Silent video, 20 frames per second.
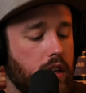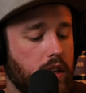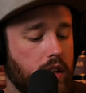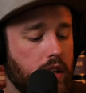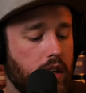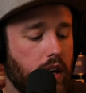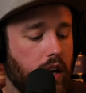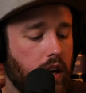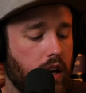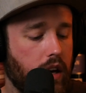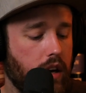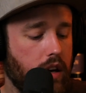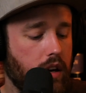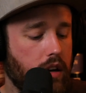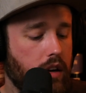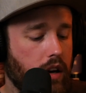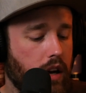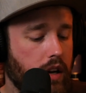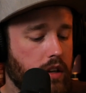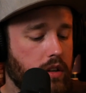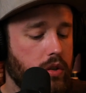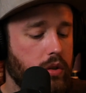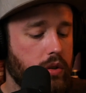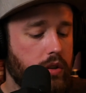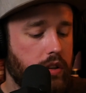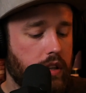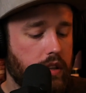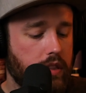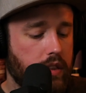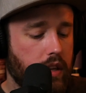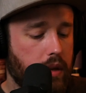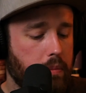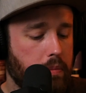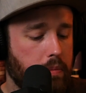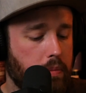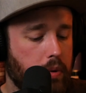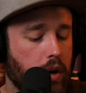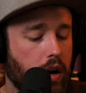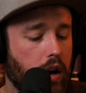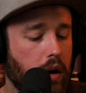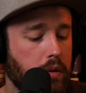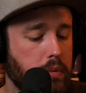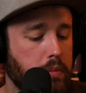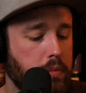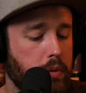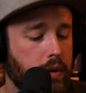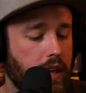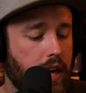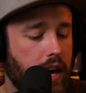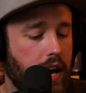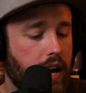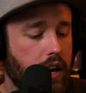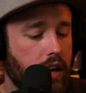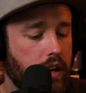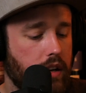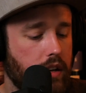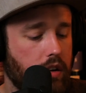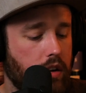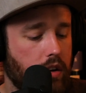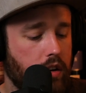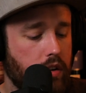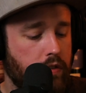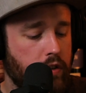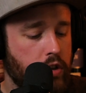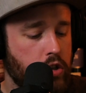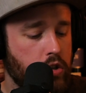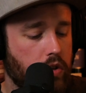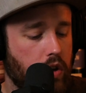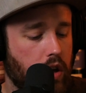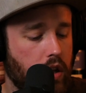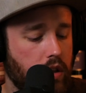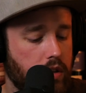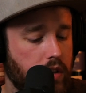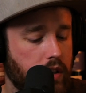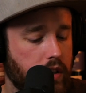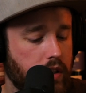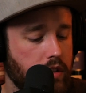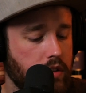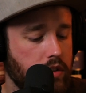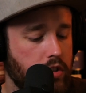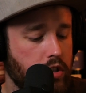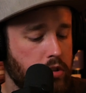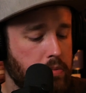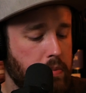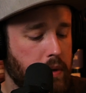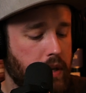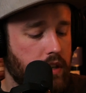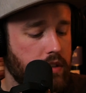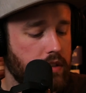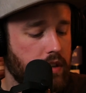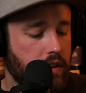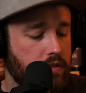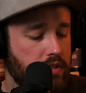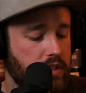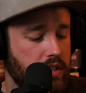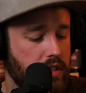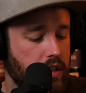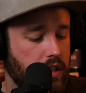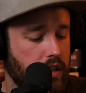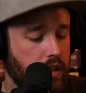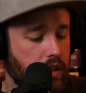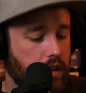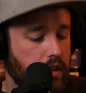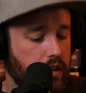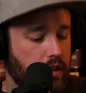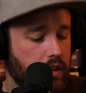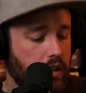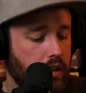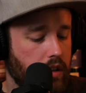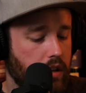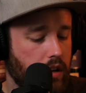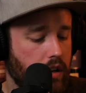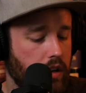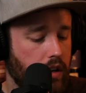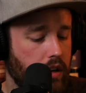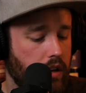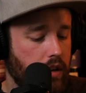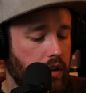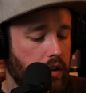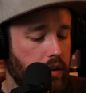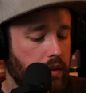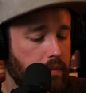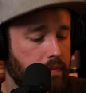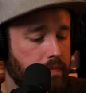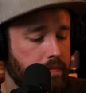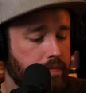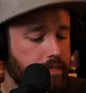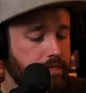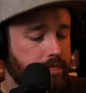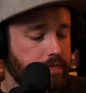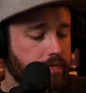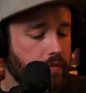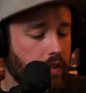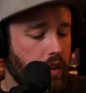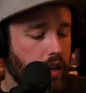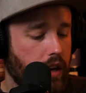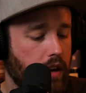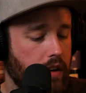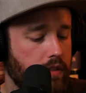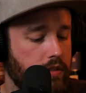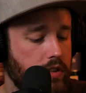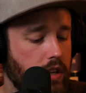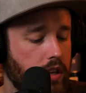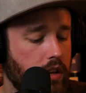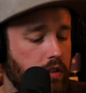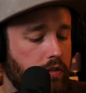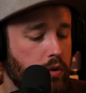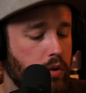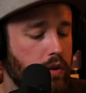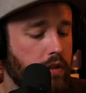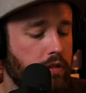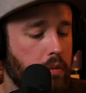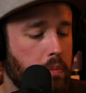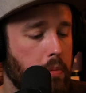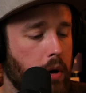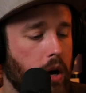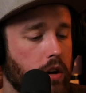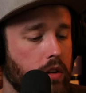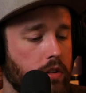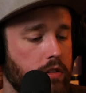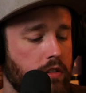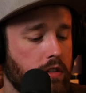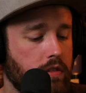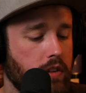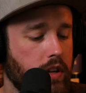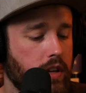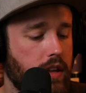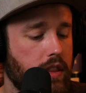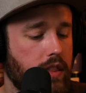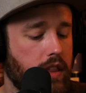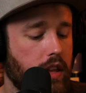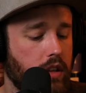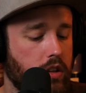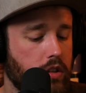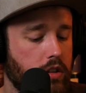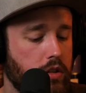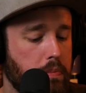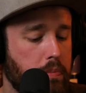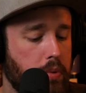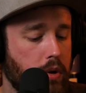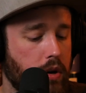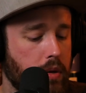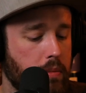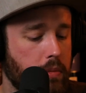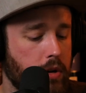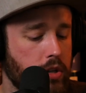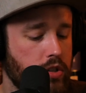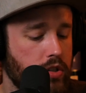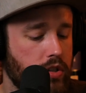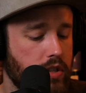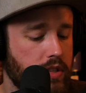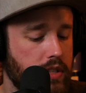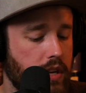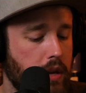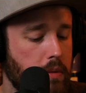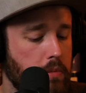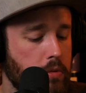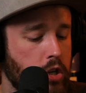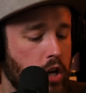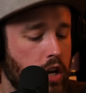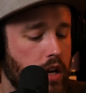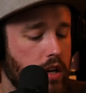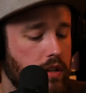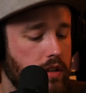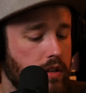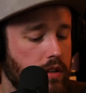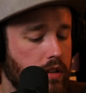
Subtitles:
yeah, I do think they probably add artificial coloring just because I've seen a few different bottles of it and they looked pretty much the same shade.